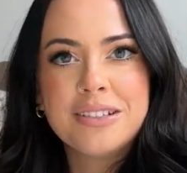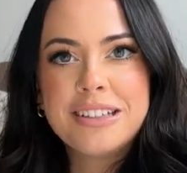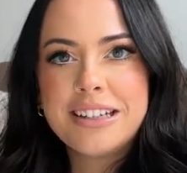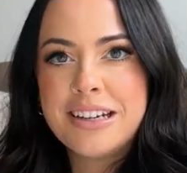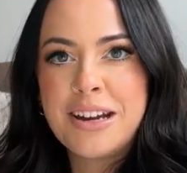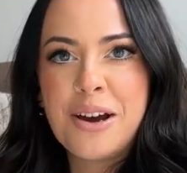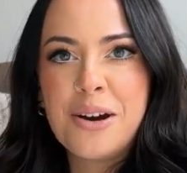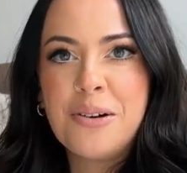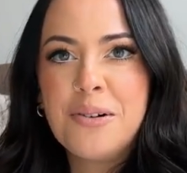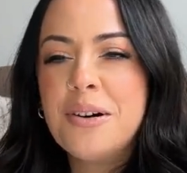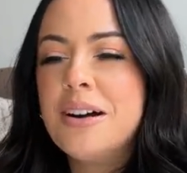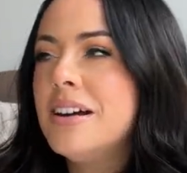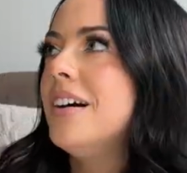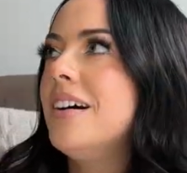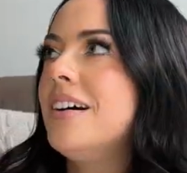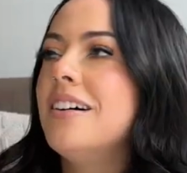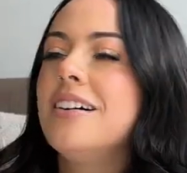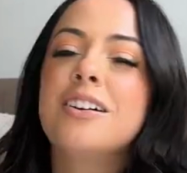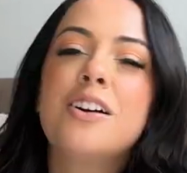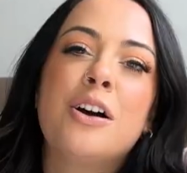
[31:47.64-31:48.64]
You know?
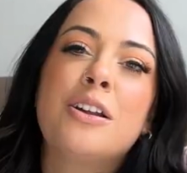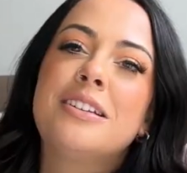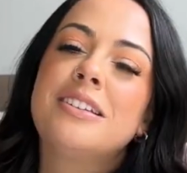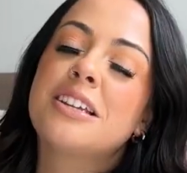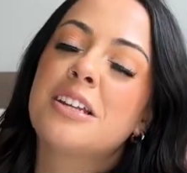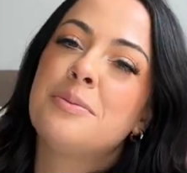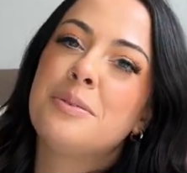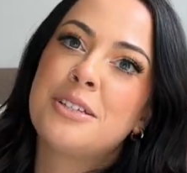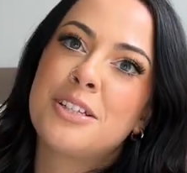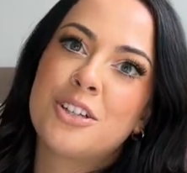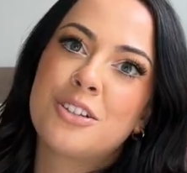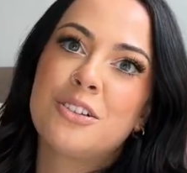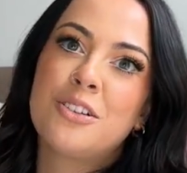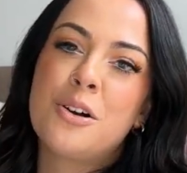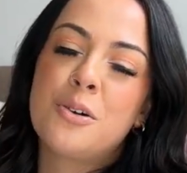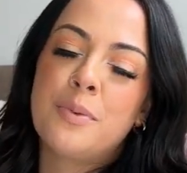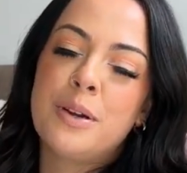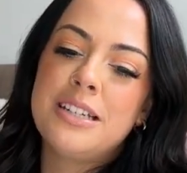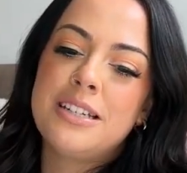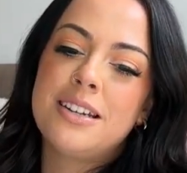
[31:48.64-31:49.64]
Oh god, it's going to be such a
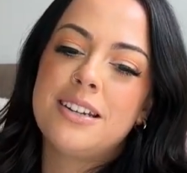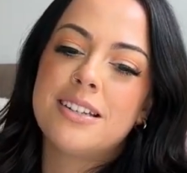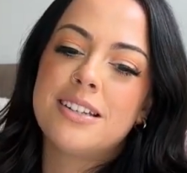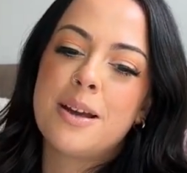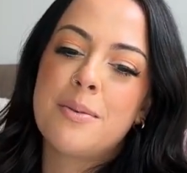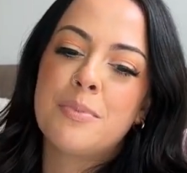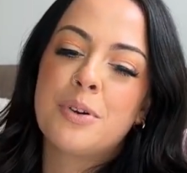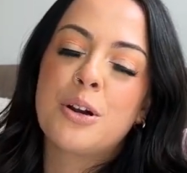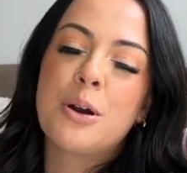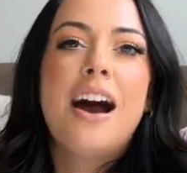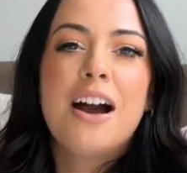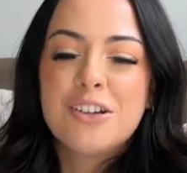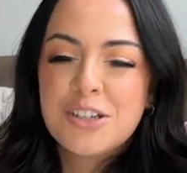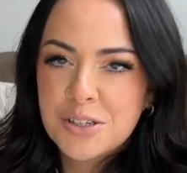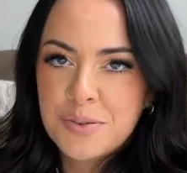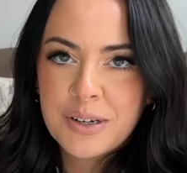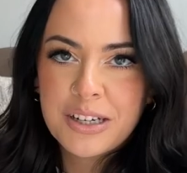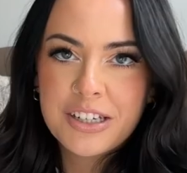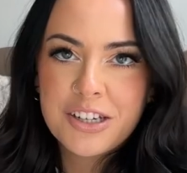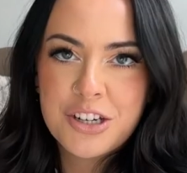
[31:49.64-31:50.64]
long wait to December. I
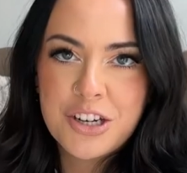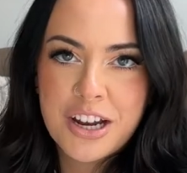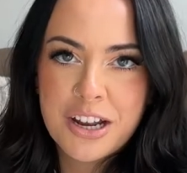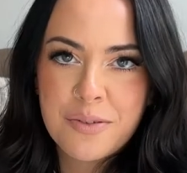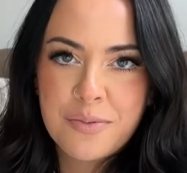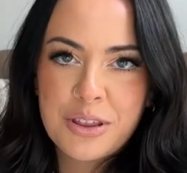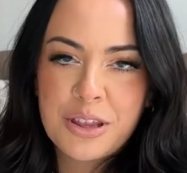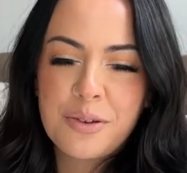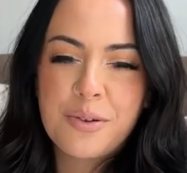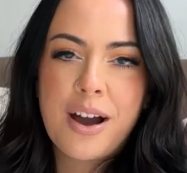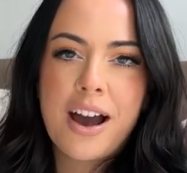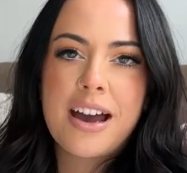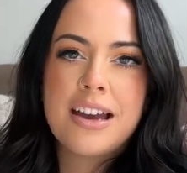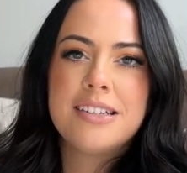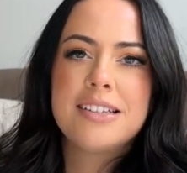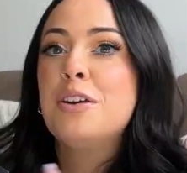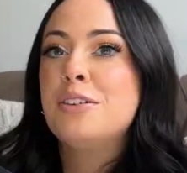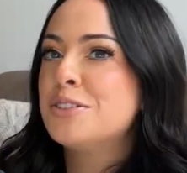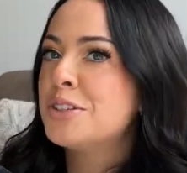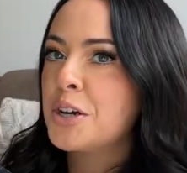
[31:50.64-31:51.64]
just wanted to check in with you
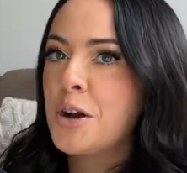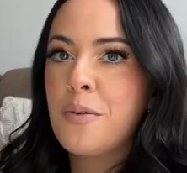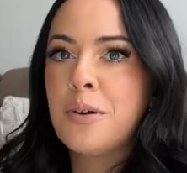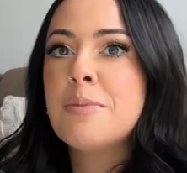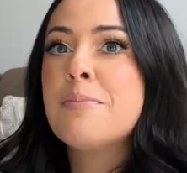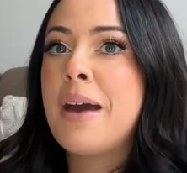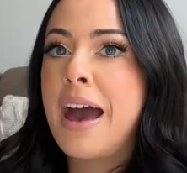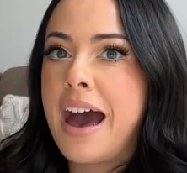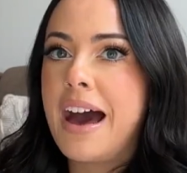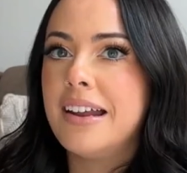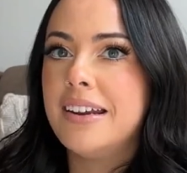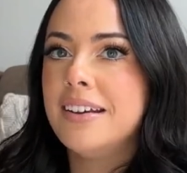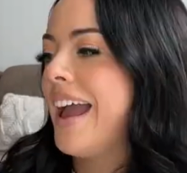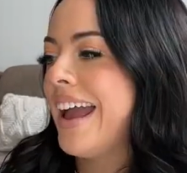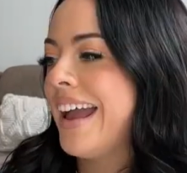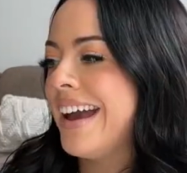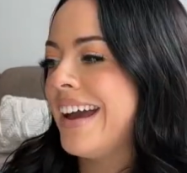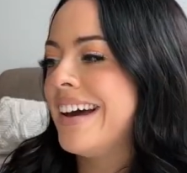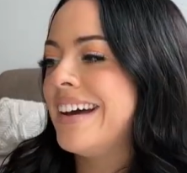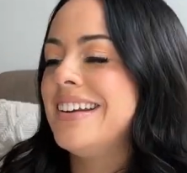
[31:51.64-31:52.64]
guys. Things are going bad
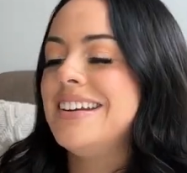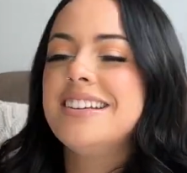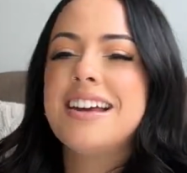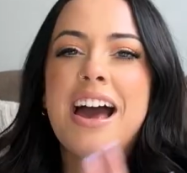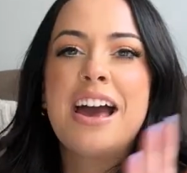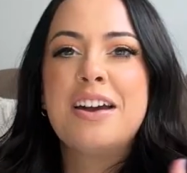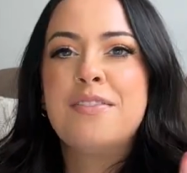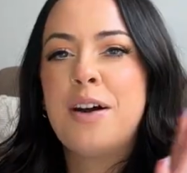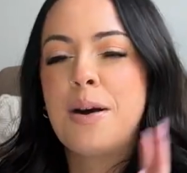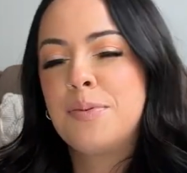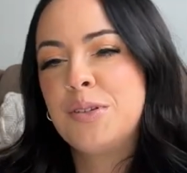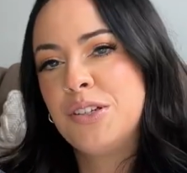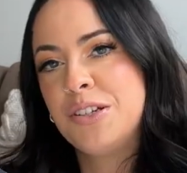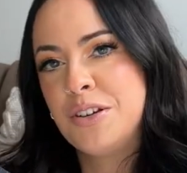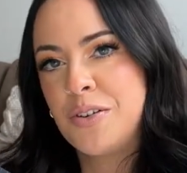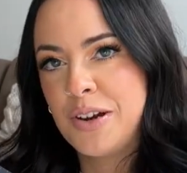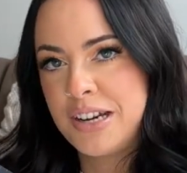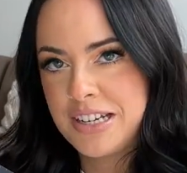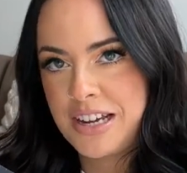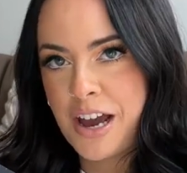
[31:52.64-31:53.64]
and I have
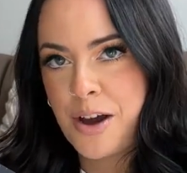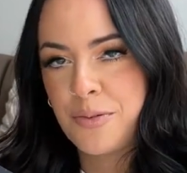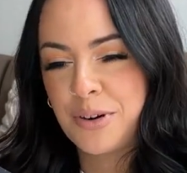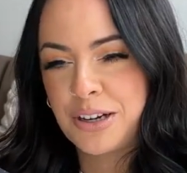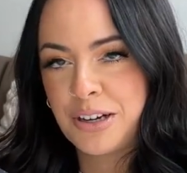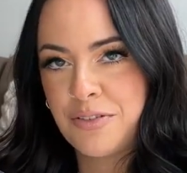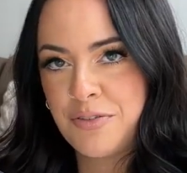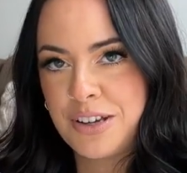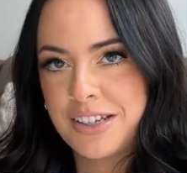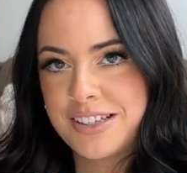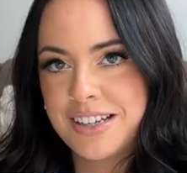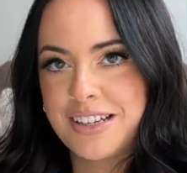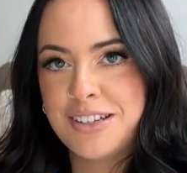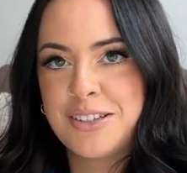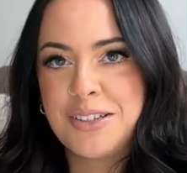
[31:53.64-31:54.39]
absolutely no idea how we're going to fix it.